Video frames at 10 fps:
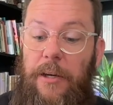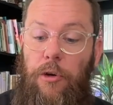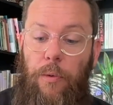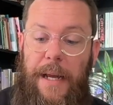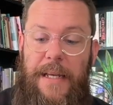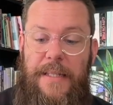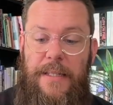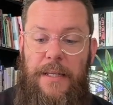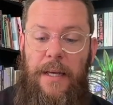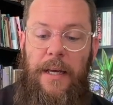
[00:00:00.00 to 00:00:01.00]
Grace,
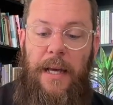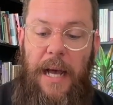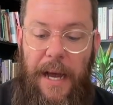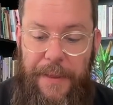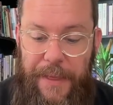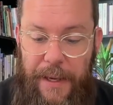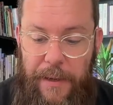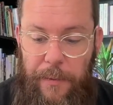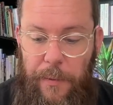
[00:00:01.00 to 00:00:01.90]
I think,